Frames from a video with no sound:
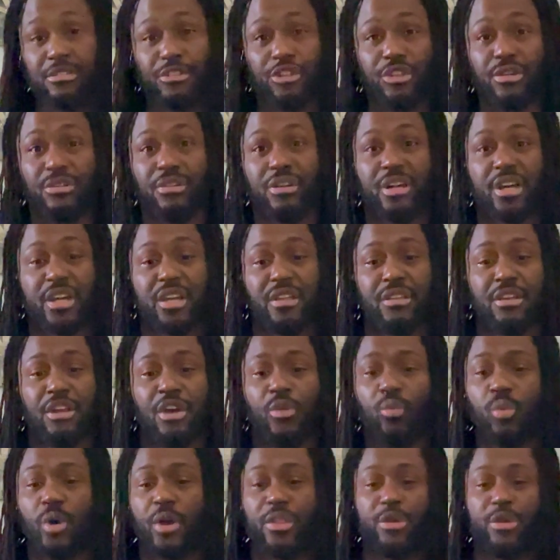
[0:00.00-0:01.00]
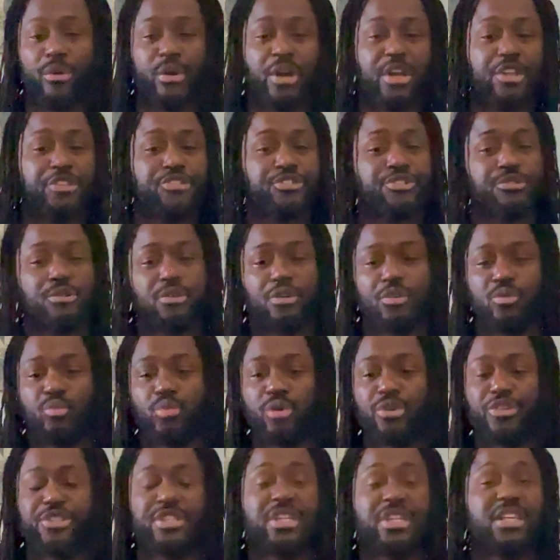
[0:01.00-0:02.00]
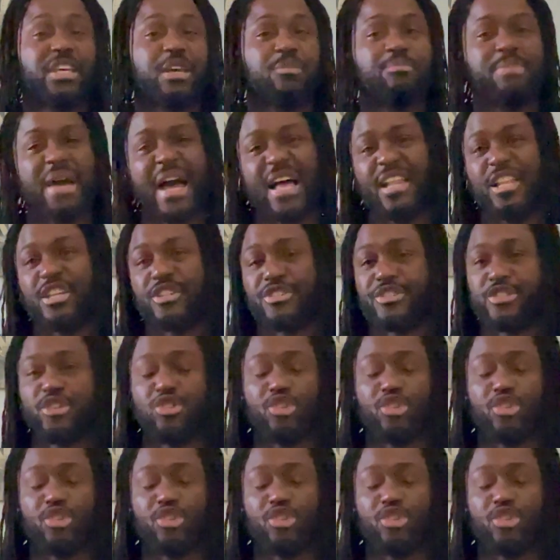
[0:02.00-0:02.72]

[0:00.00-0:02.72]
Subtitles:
All right. Whether it's we're seeking balance,